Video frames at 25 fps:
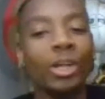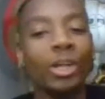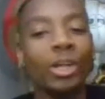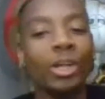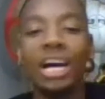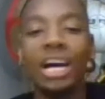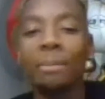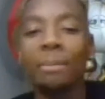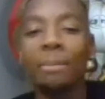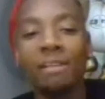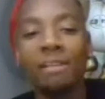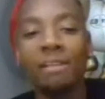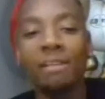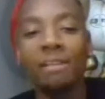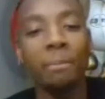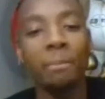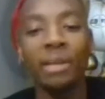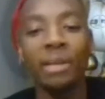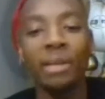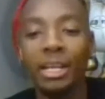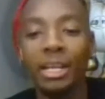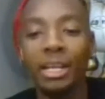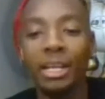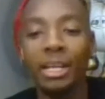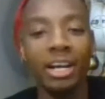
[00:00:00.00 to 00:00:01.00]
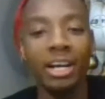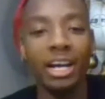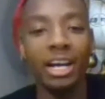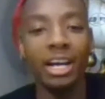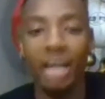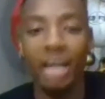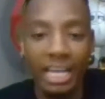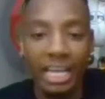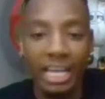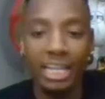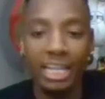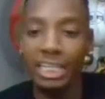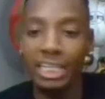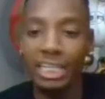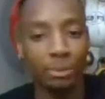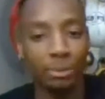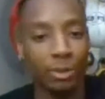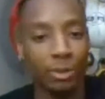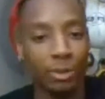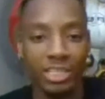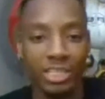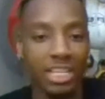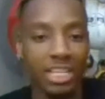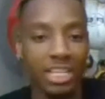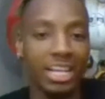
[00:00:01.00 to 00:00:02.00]
The only time I ever played any
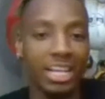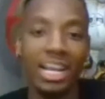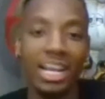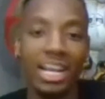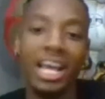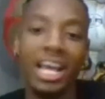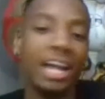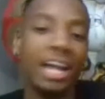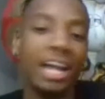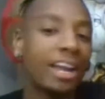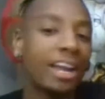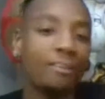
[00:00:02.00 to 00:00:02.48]
sports other than that.